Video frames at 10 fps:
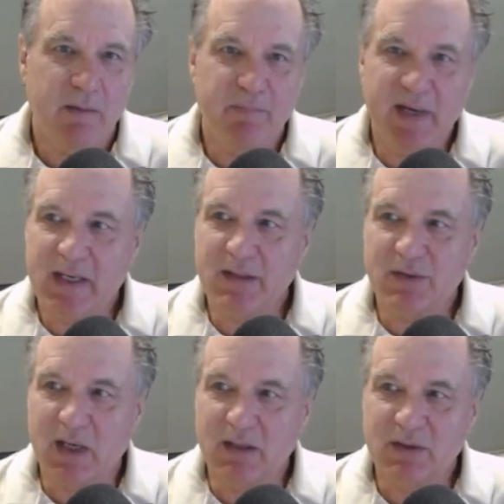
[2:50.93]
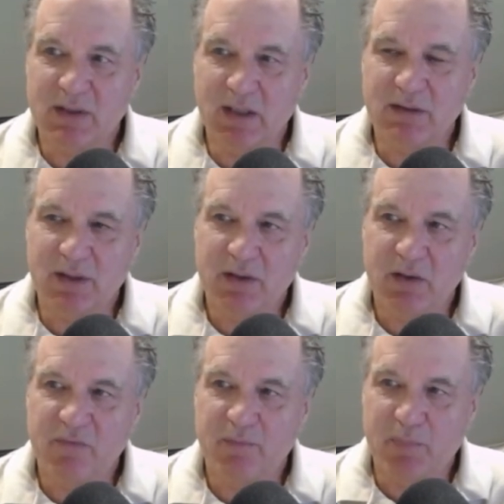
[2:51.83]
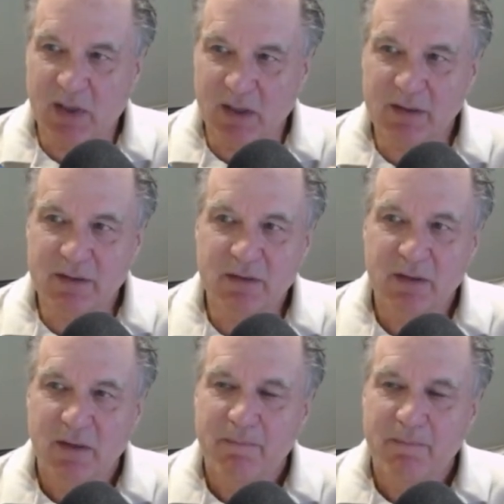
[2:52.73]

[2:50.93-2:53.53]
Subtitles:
paints on sensitive parts